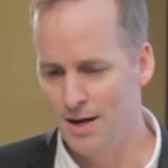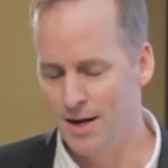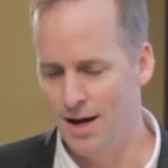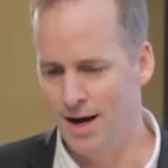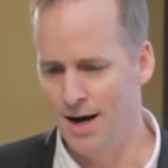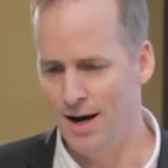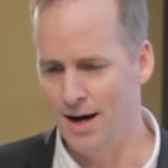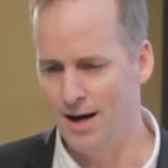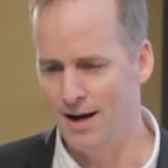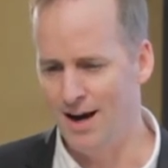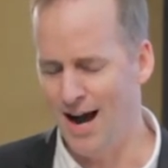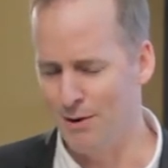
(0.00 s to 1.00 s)

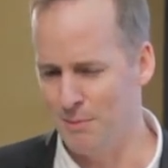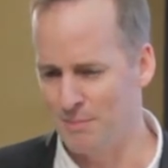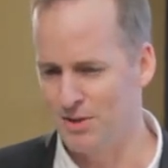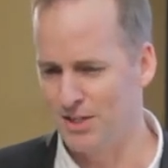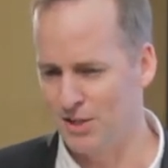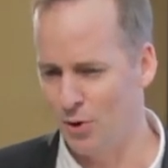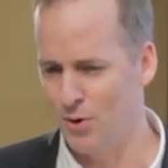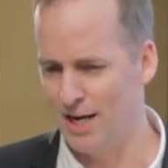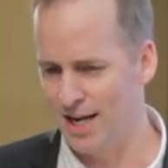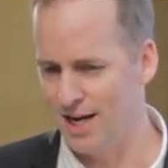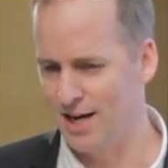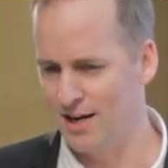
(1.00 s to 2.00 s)
uh, I remember going
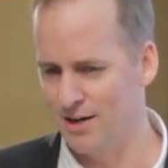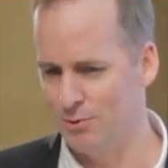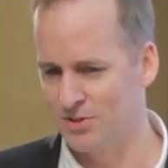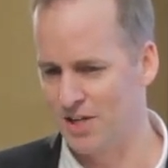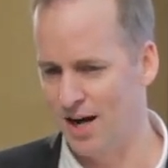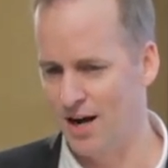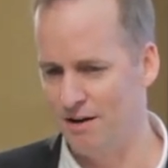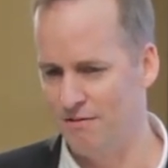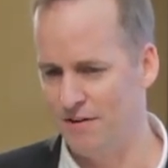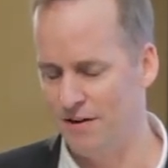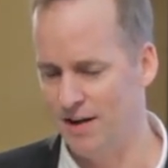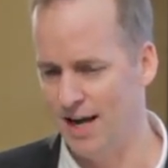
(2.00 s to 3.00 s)
in, it was kind
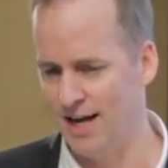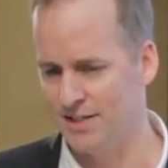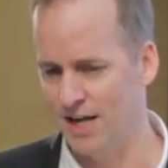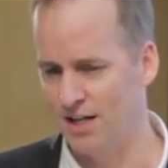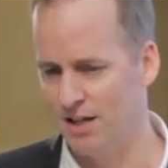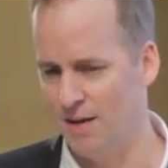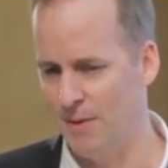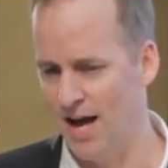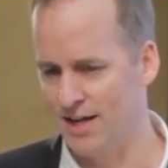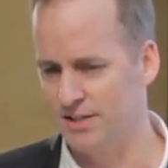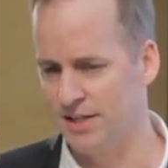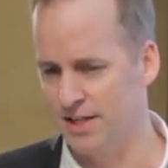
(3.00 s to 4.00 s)
of
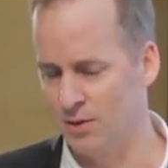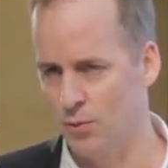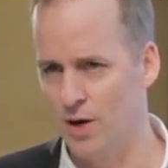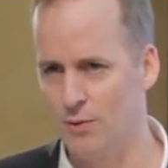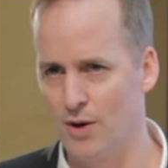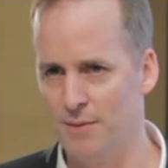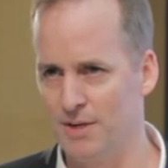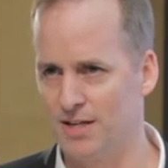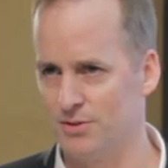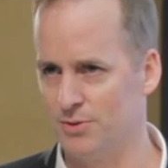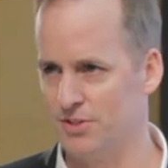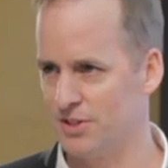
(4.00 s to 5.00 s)
anticlimactic in one way
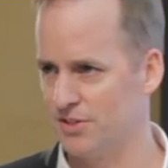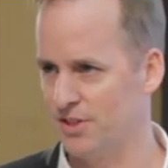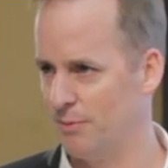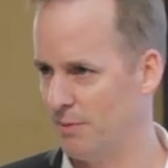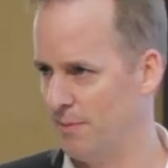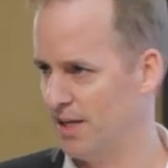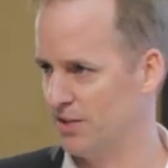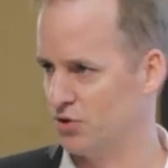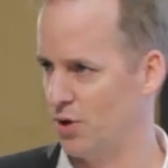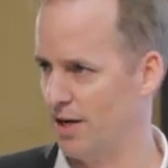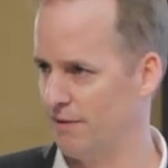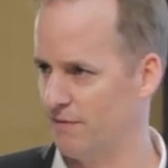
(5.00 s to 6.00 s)
because it was just some
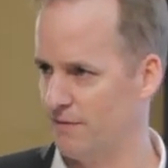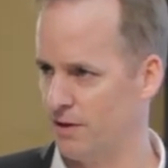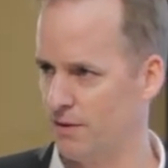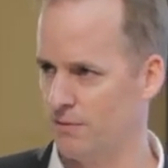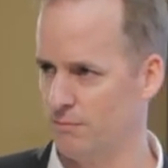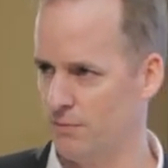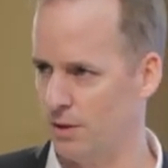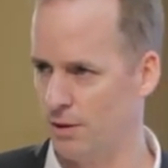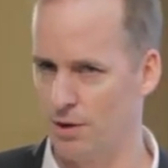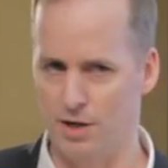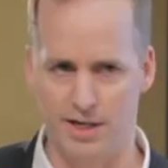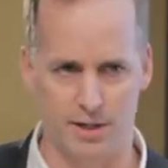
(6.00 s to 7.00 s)
administrative
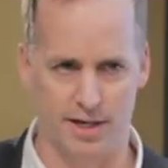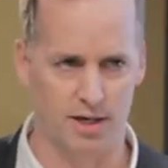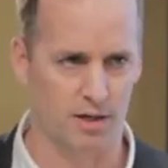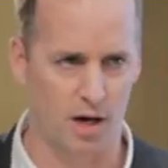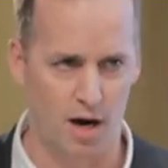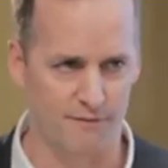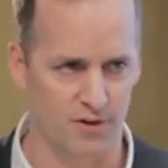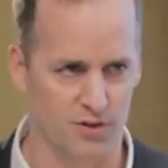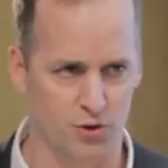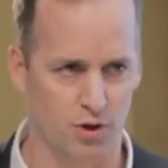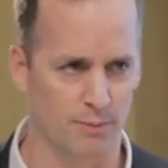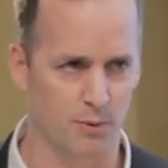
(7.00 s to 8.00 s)
clerk in like a
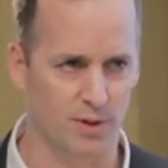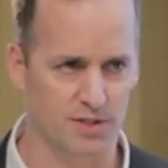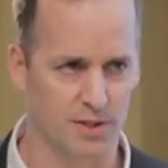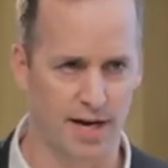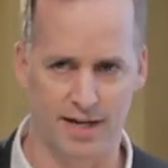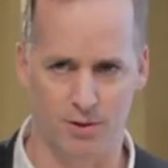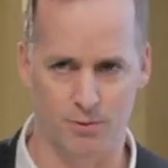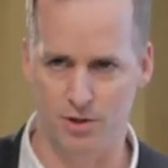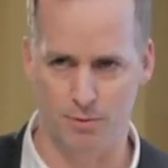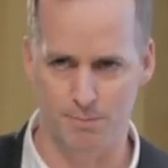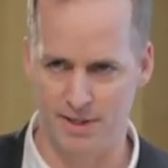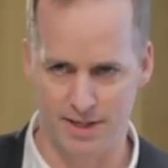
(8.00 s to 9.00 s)
conference room. It wasn't like a
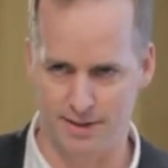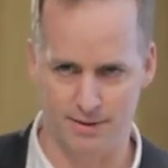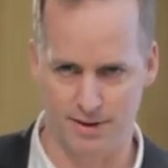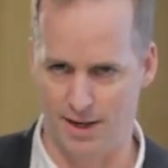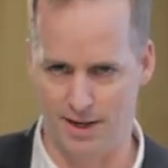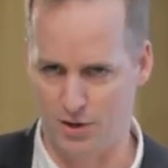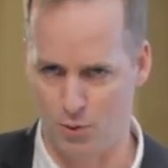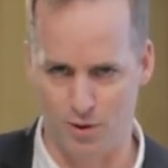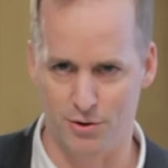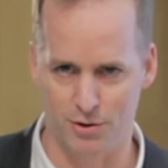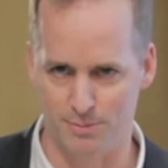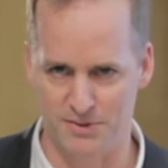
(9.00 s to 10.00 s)
real big uh,
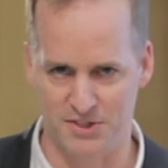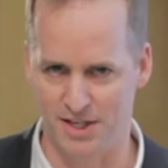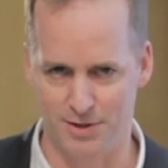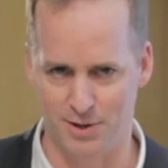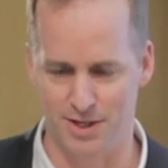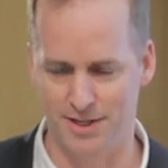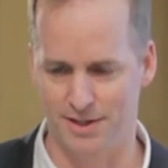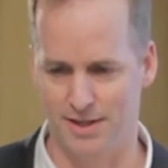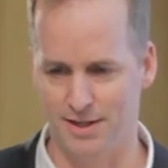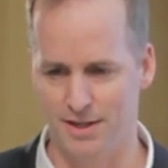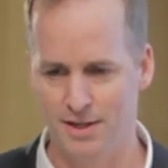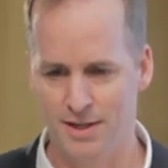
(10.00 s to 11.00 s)
courtroom scene or anything.